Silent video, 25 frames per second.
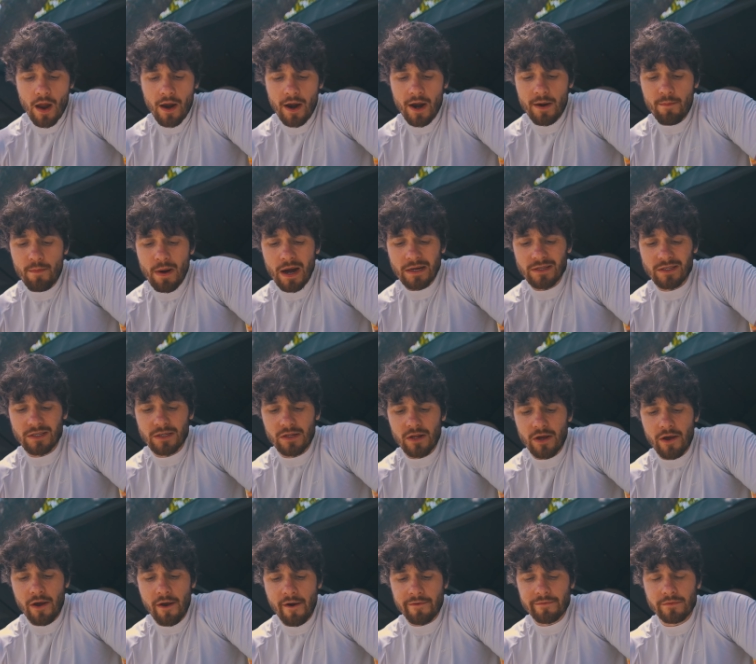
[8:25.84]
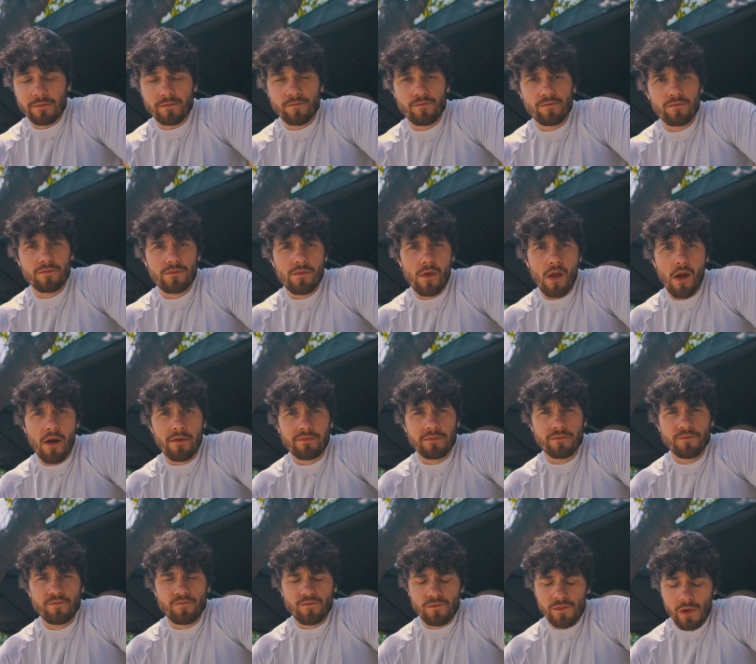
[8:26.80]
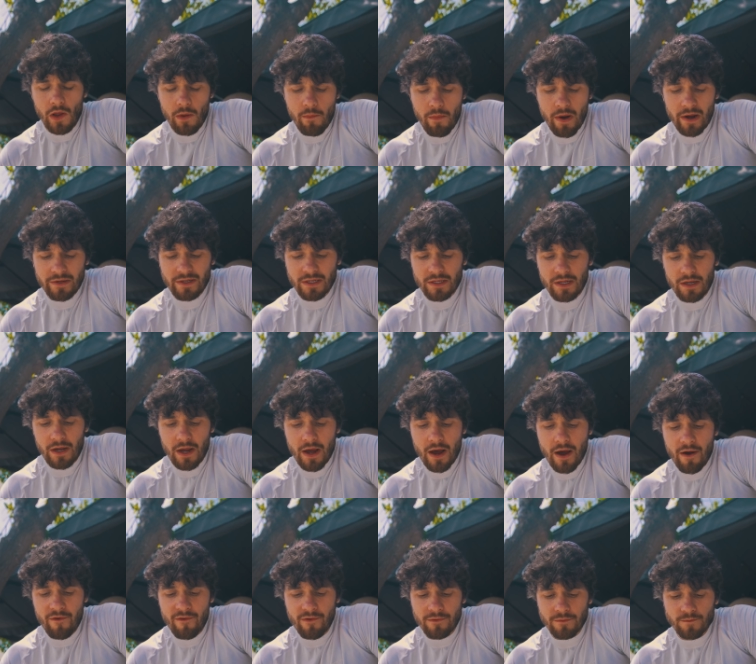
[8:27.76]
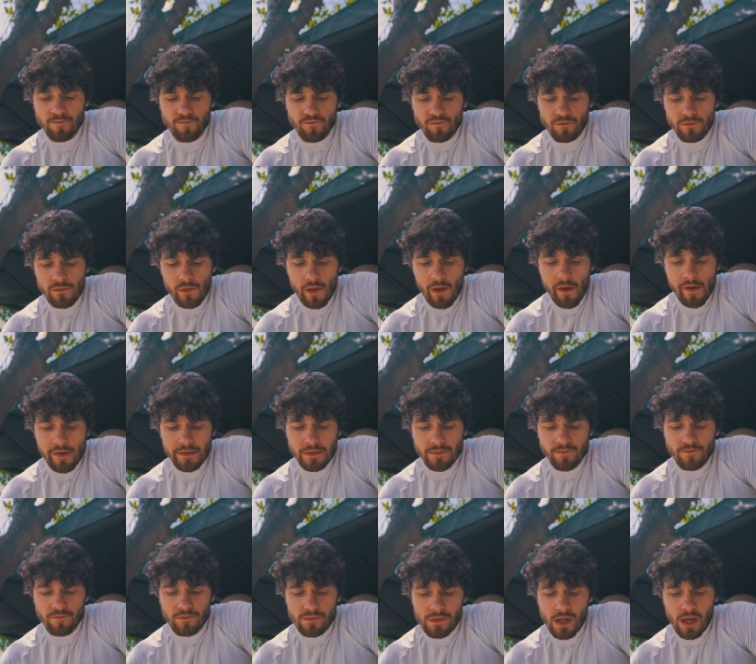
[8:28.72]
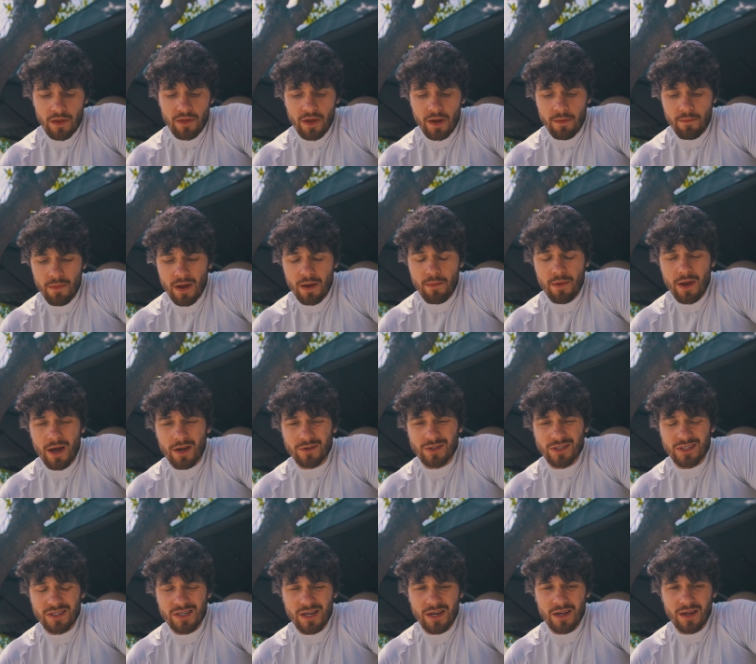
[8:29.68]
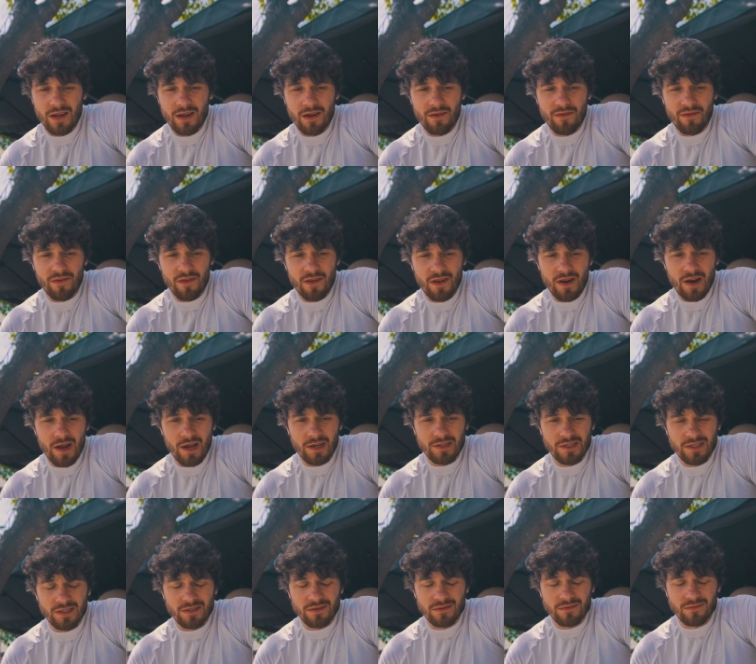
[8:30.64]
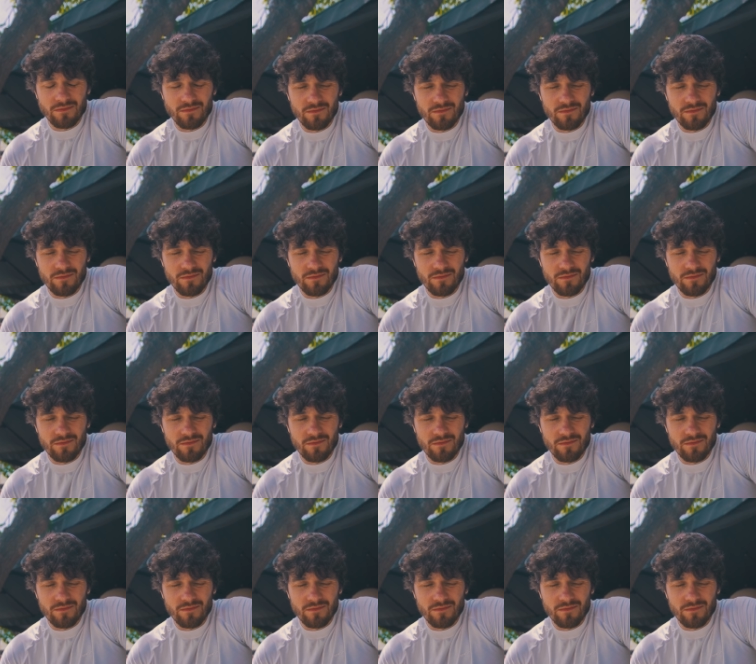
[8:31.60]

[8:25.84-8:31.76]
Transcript: head back to the head back to the gaff. I think maybe I'll stay here for the next